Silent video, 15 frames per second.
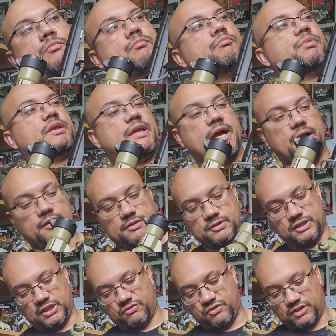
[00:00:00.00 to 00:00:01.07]
But yeah,
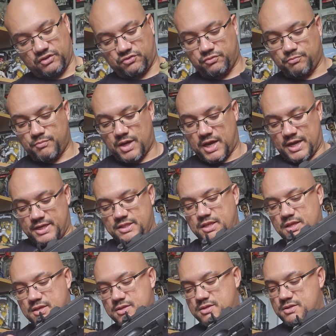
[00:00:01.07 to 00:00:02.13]
this is mine.
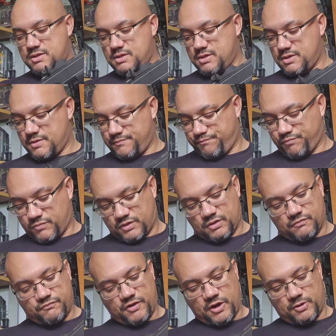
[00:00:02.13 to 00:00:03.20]

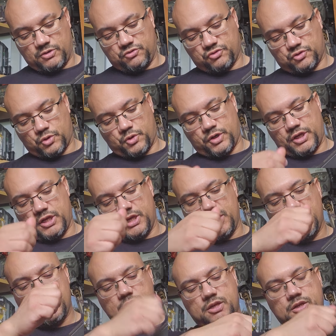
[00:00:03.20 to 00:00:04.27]
Very
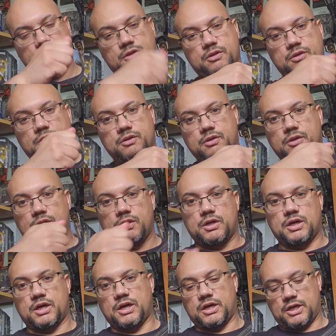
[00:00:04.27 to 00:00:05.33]
sturdy.
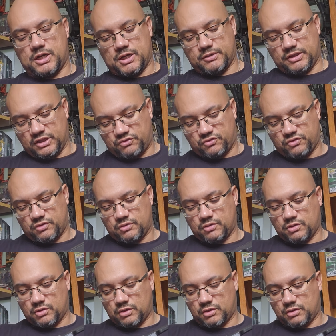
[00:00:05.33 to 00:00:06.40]
This
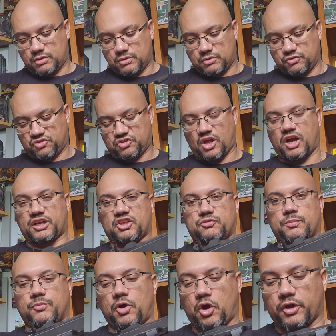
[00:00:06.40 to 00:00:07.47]
stock is
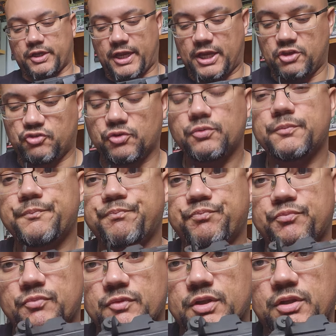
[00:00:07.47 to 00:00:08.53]
from Archangel.
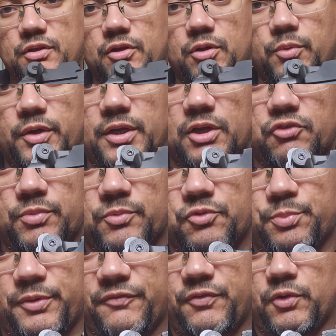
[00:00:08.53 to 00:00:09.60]
It comes from
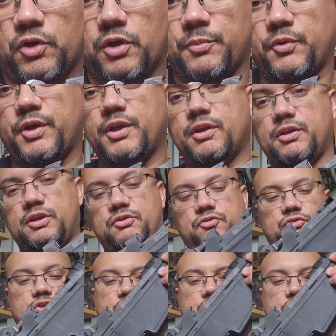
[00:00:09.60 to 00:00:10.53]
Springfield Armory. This is the